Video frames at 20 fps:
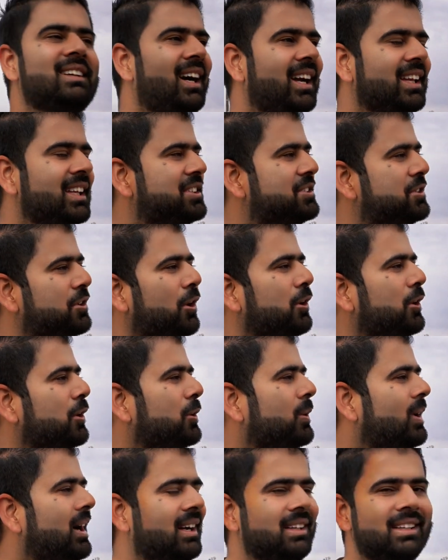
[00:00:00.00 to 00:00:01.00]
I just showed
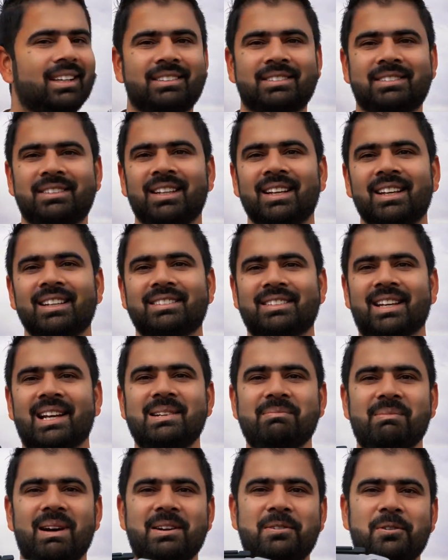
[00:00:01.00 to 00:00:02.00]
you, I just
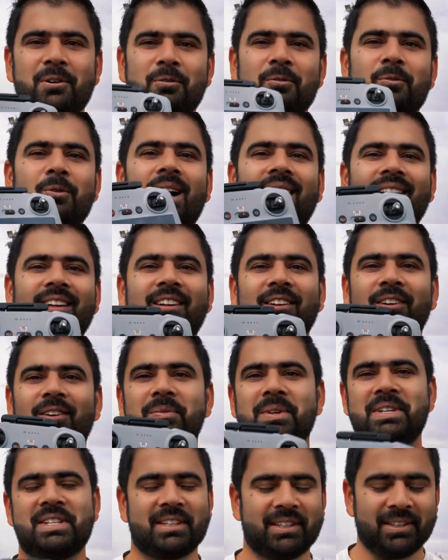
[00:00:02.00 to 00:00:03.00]
sent my drone one
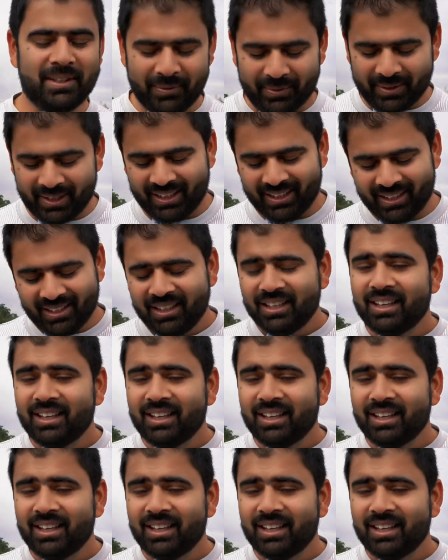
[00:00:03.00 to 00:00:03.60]
kilometer away